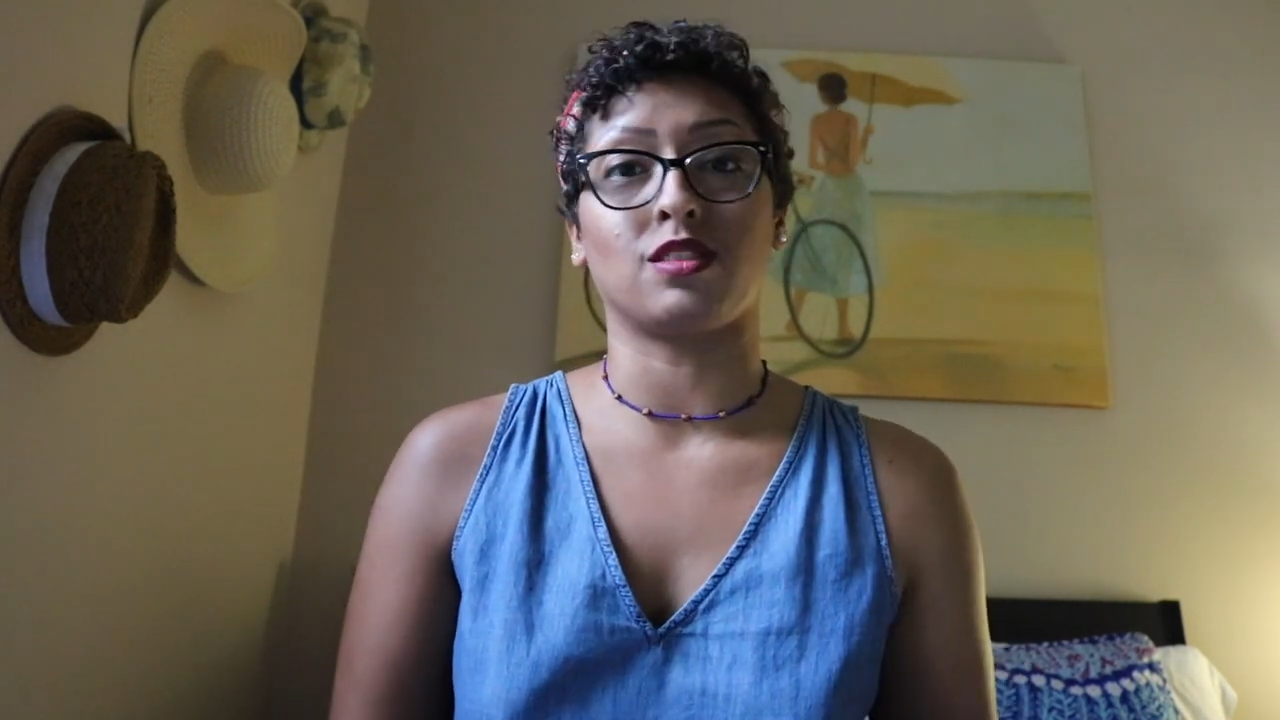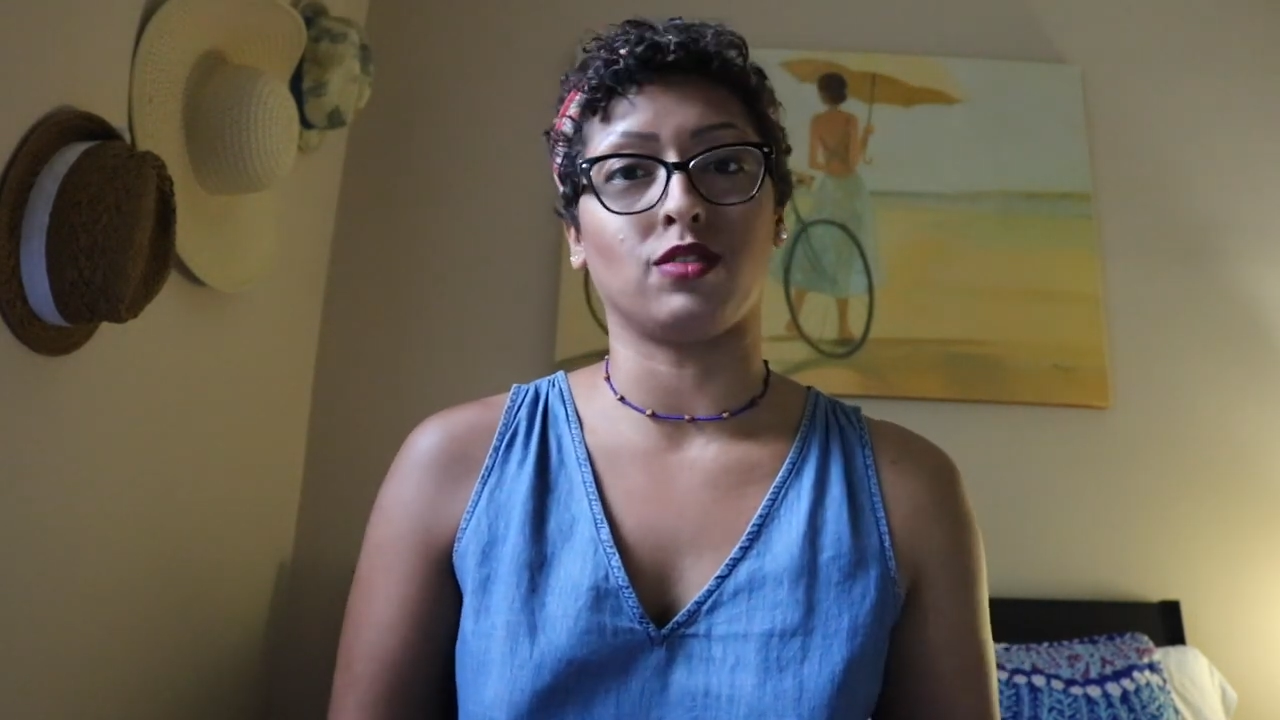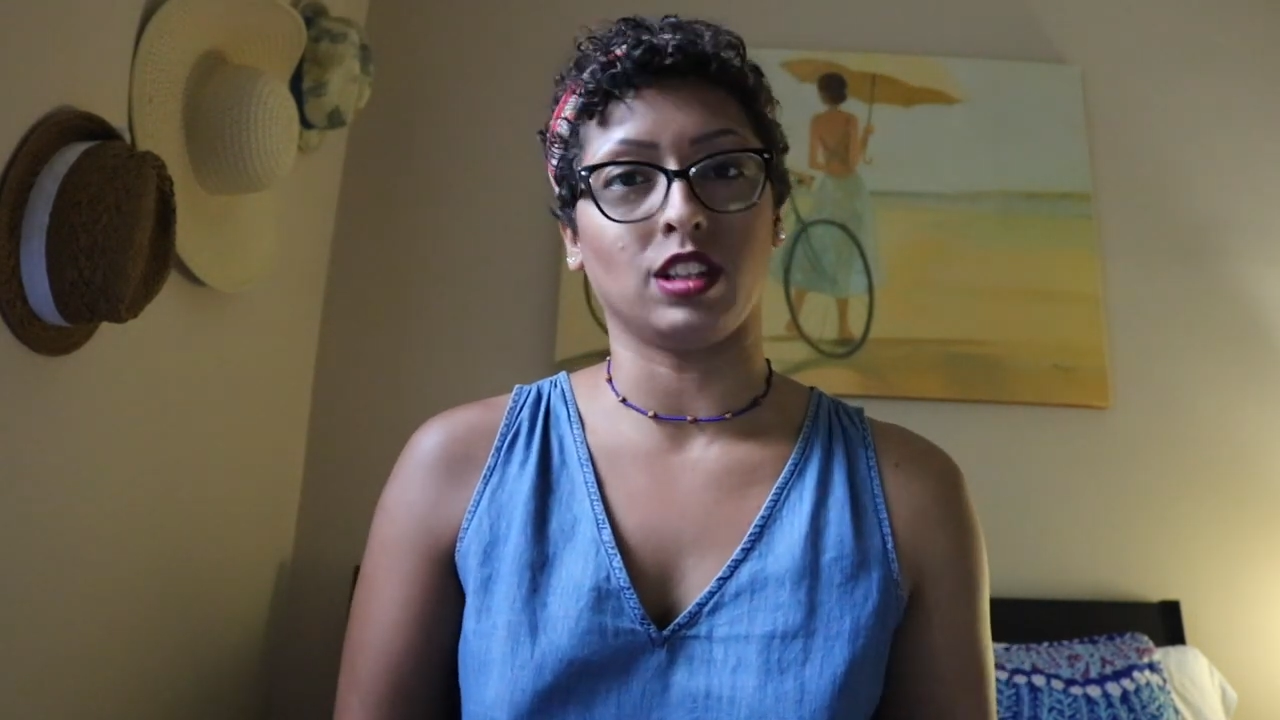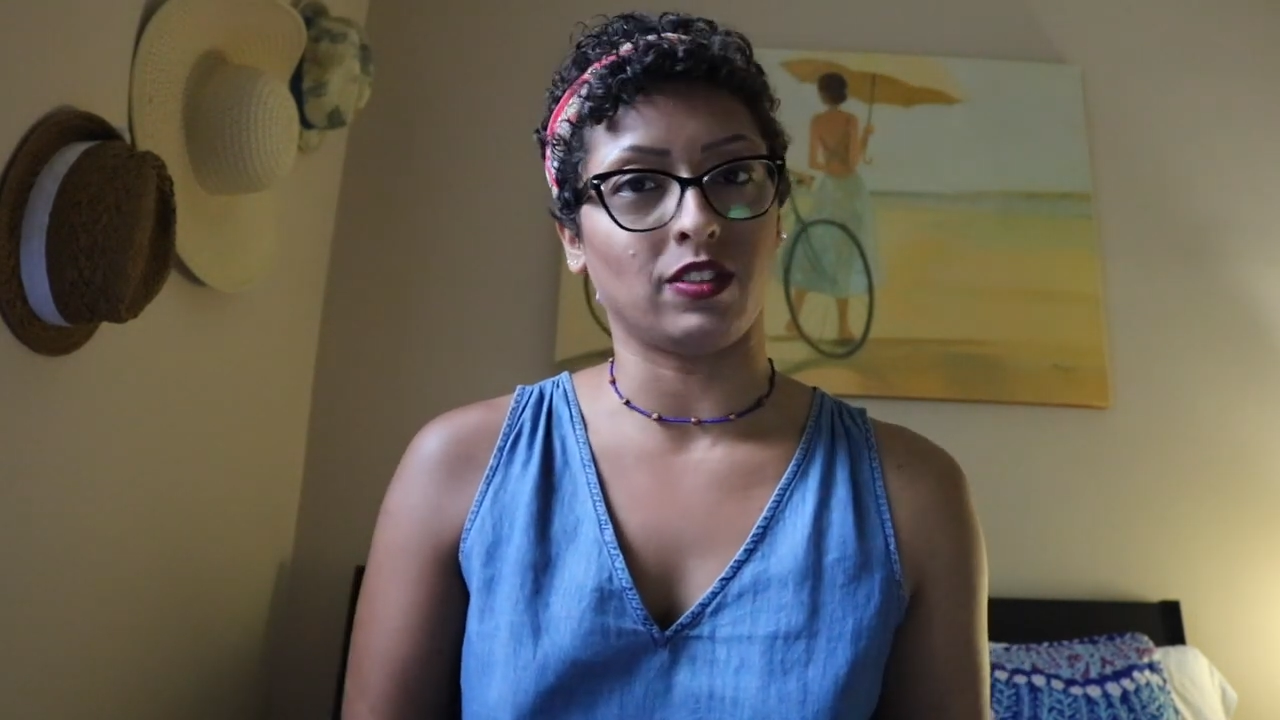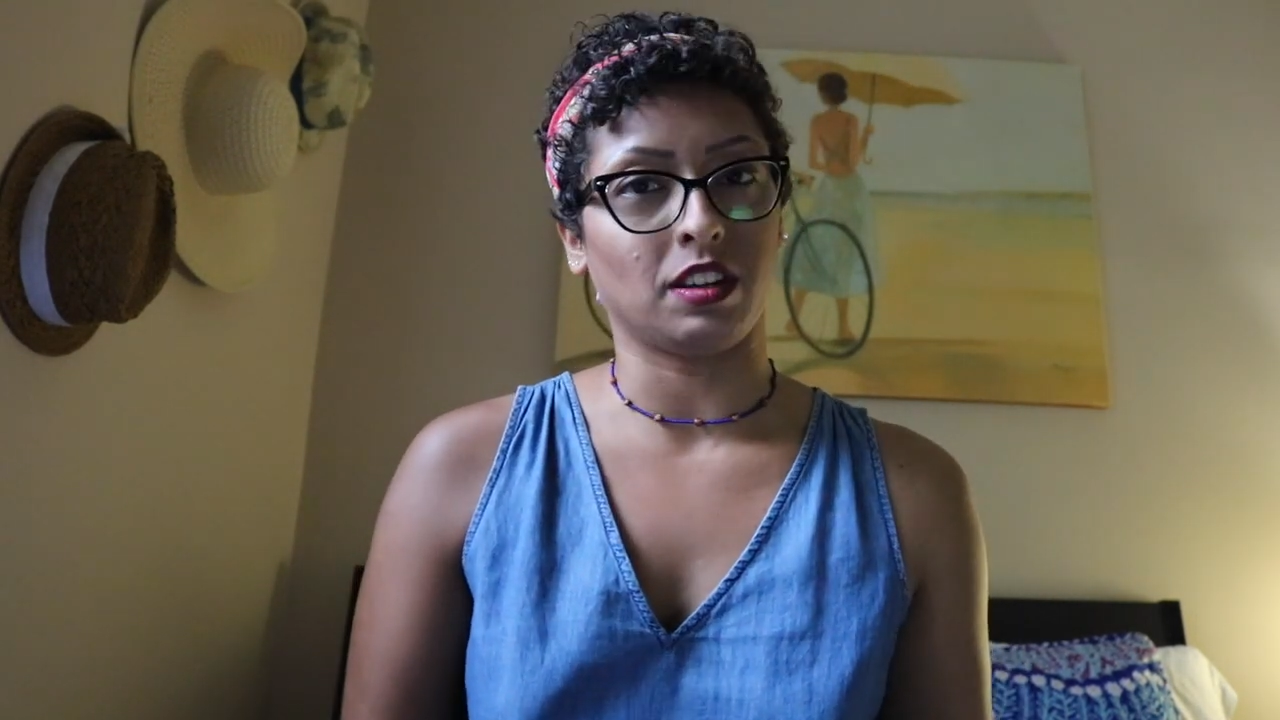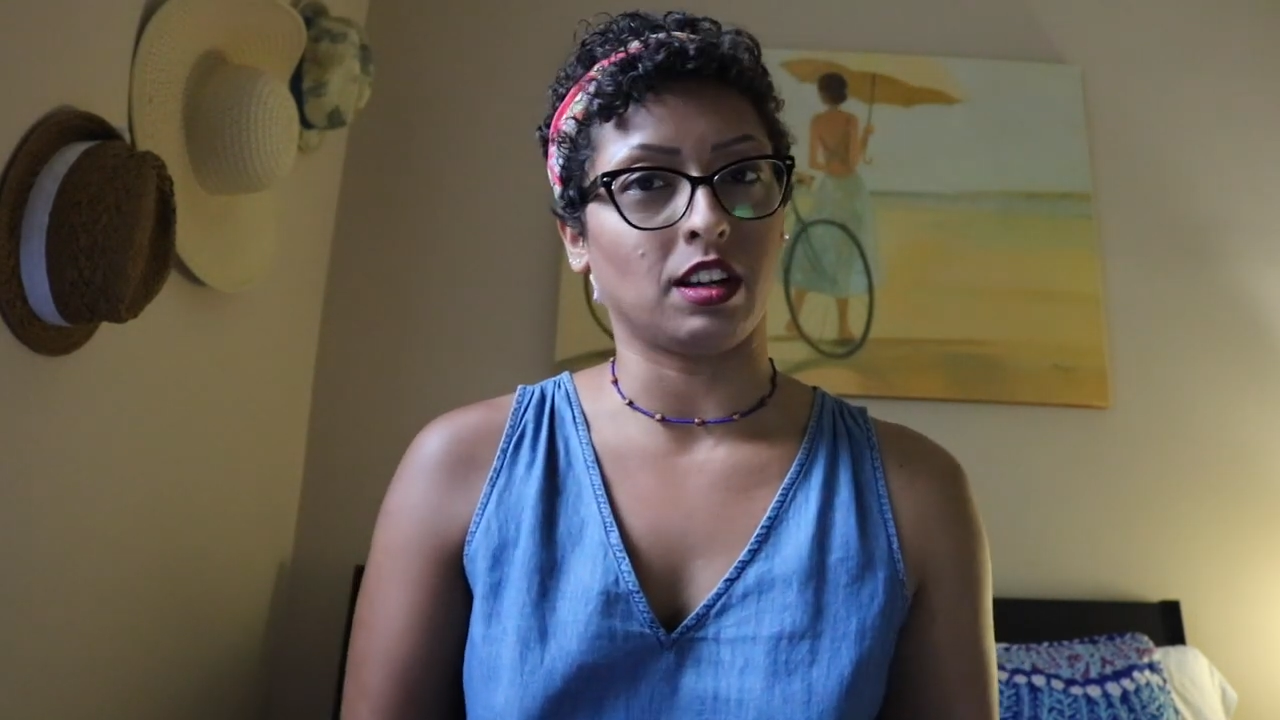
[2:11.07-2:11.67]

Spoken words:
of living